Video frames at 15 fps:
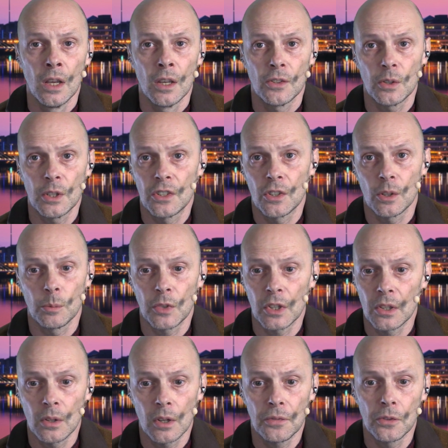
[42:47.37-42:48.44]
So it's
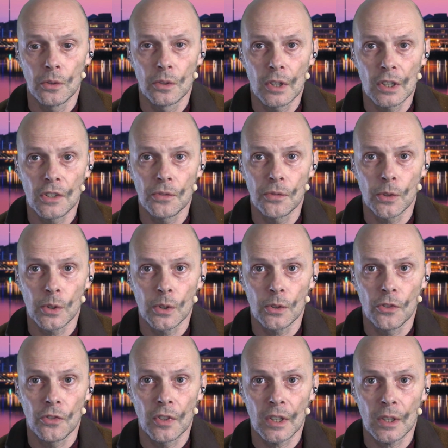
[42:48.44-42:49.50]
something you have to test for
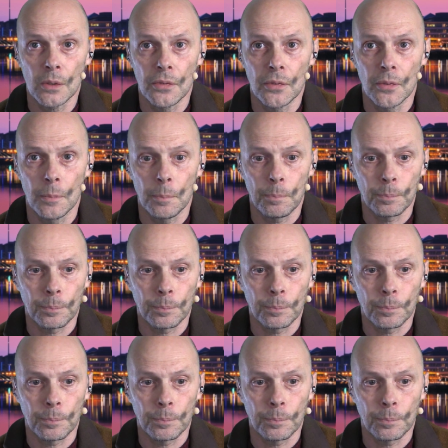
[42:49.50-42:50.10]
yourself.